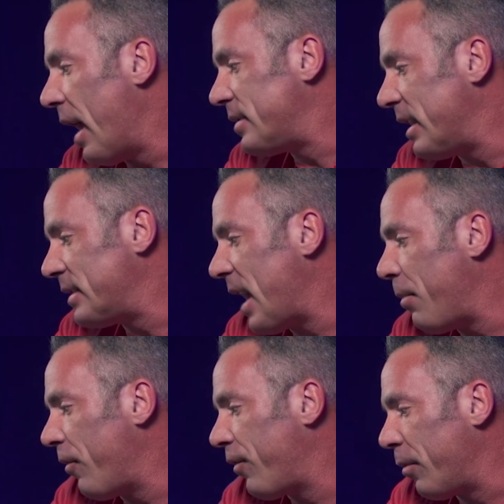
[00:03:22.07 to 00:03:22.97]
as an
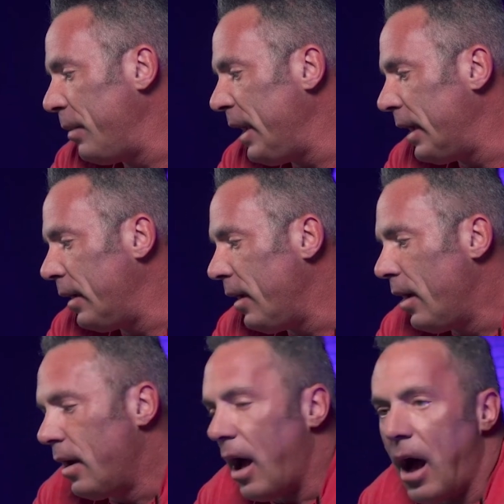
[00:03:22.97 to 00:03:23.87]
example for me,
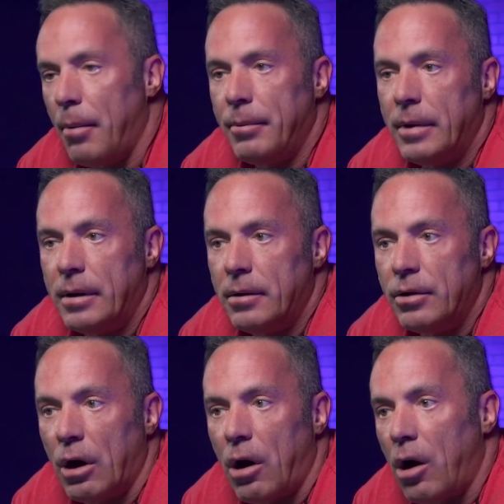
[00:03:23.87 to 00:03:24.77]

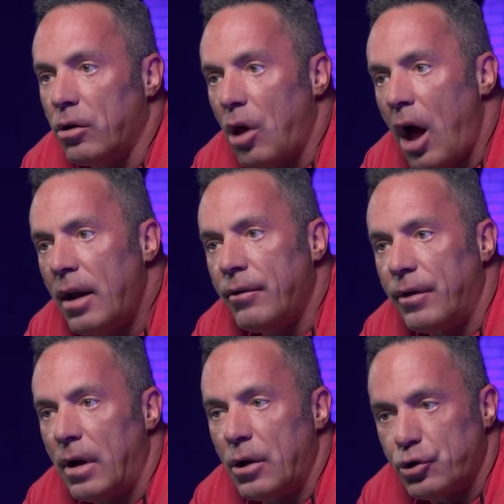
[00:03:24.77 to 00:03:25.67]
there are a lot
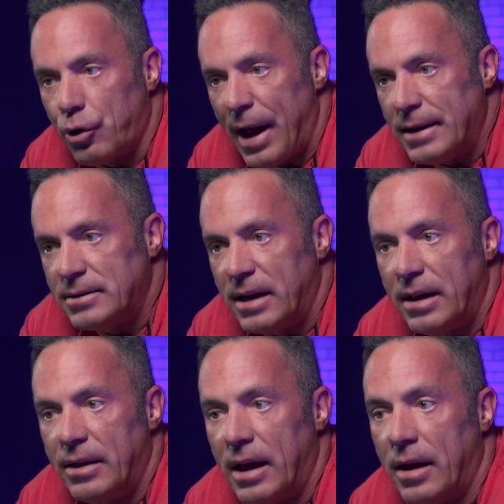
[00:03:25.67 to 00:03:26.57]
of trends
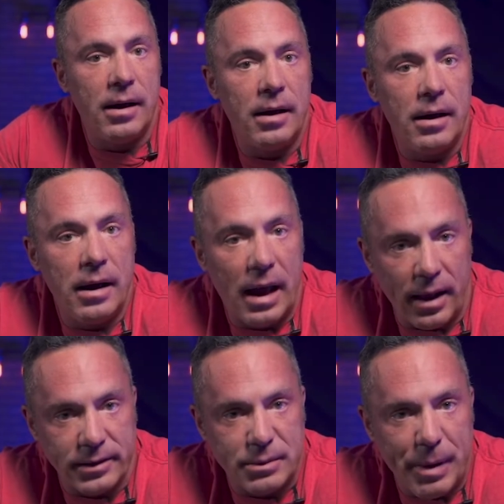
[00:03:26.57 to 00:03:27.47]
in the
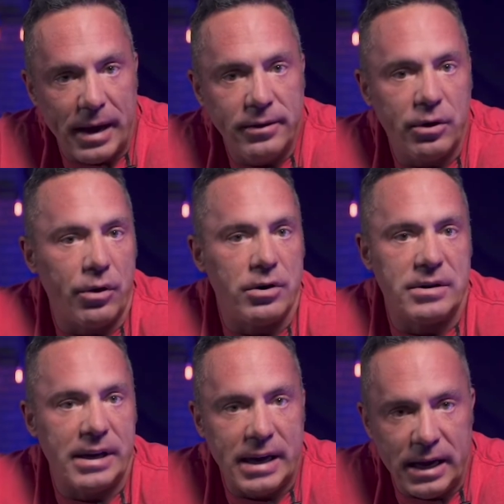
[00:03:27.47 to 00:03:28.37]
health space. So there's
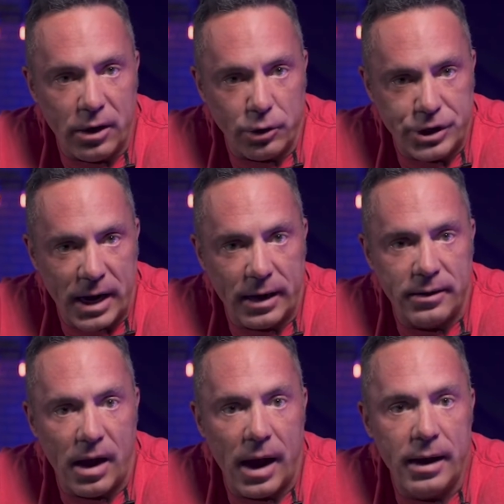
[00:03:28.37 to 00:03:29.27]
the ketogenic
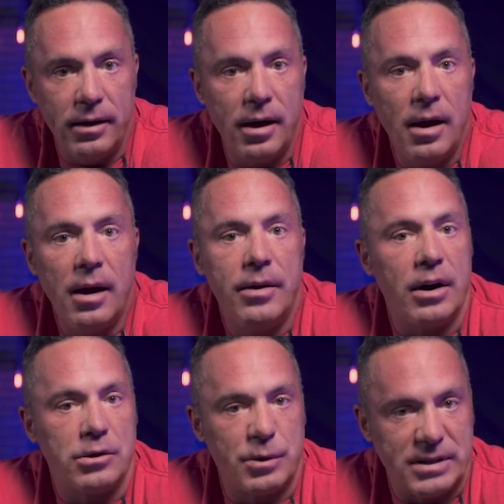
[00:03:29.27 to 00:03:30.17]
diet,
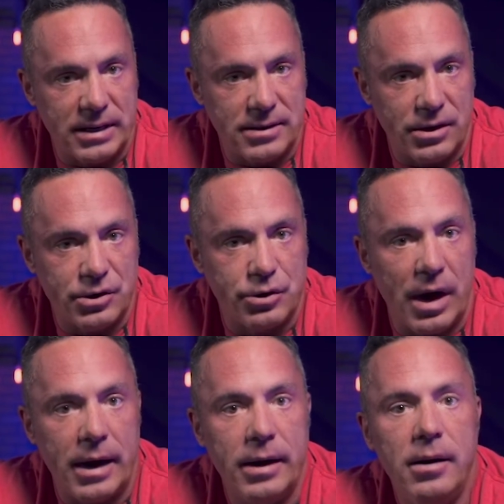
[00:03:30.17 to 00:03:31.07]
there's resistance
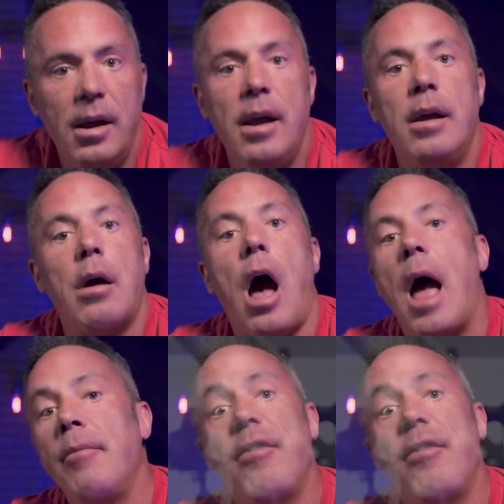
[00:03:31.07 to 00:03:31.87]
training. I'm